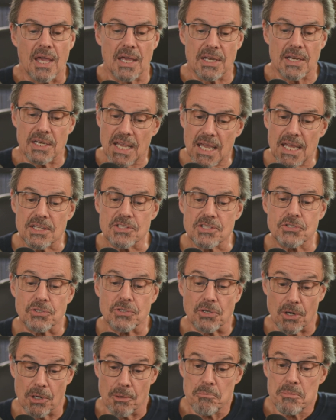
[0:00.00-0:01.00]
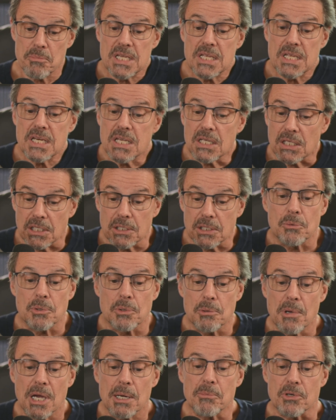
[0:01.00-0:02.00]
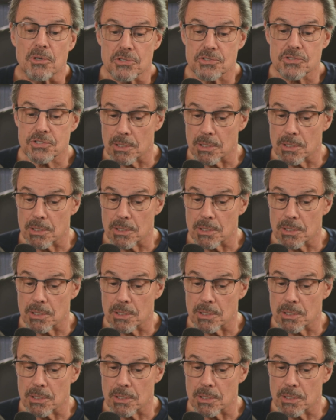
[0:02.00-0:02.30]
and hence are immediately remembered